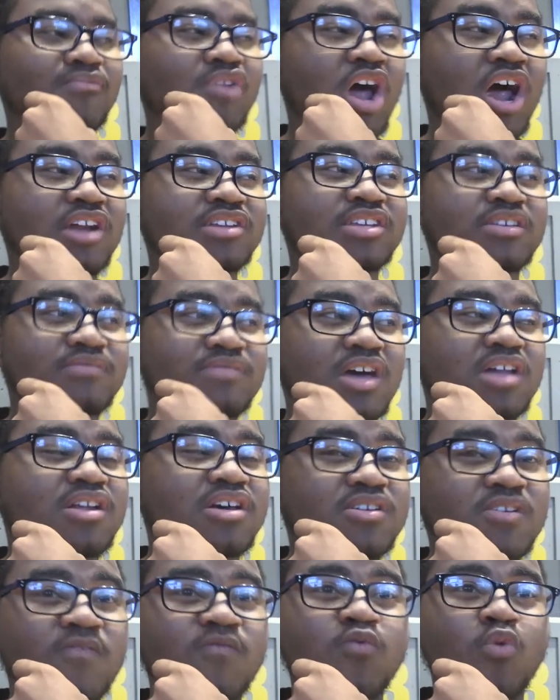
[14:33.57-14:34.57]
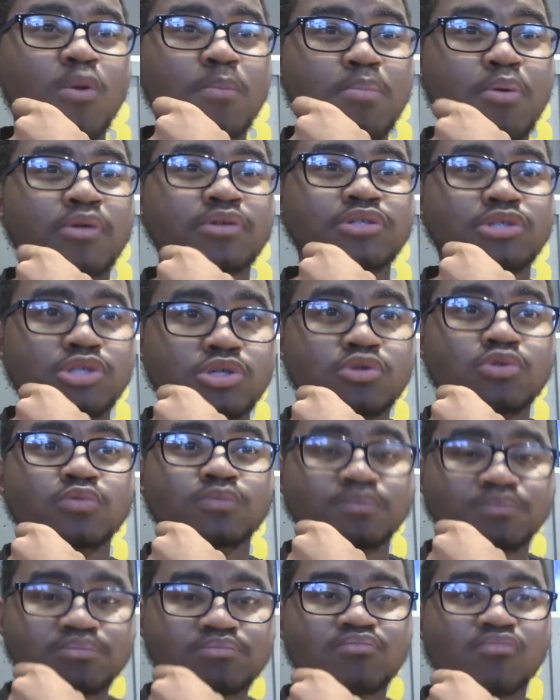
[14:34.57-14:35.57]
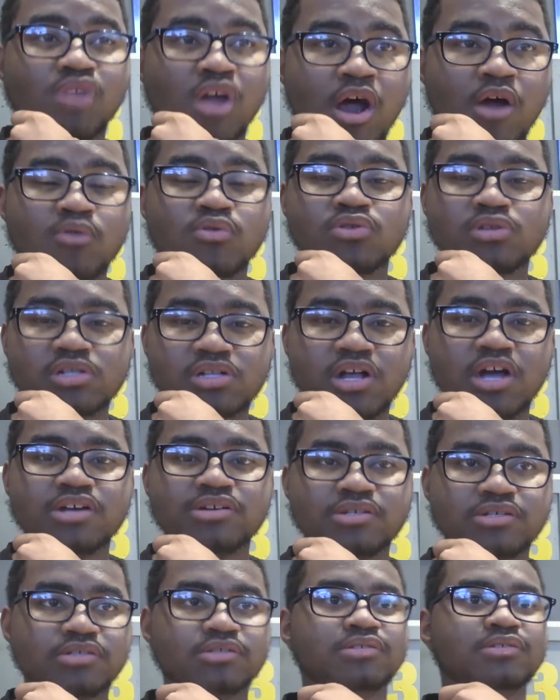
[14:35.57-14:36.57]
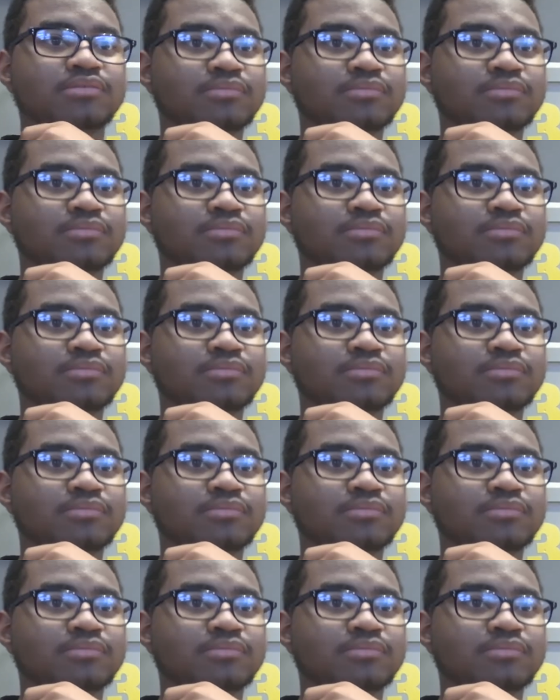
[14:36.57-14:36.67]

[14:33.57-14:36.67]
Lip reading: I'd give that like a 4.2. I really like it.